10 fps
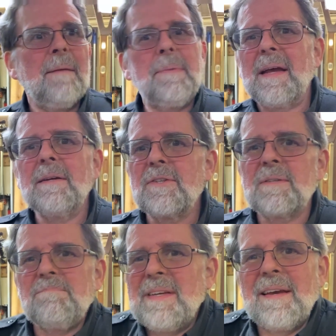
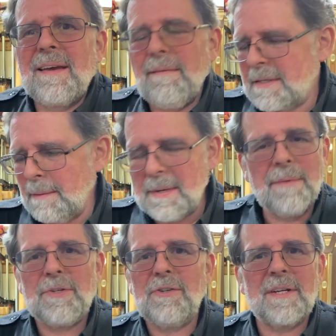because
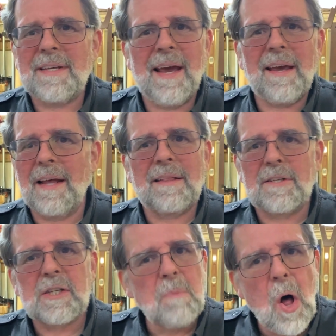sometimes you just can't get the
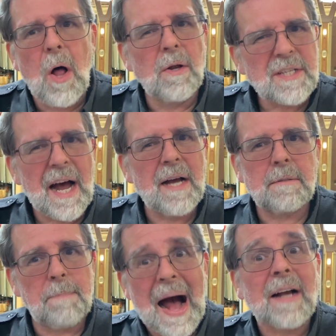small
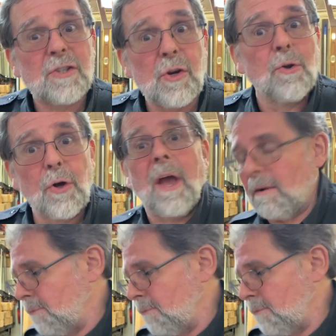size box you're looking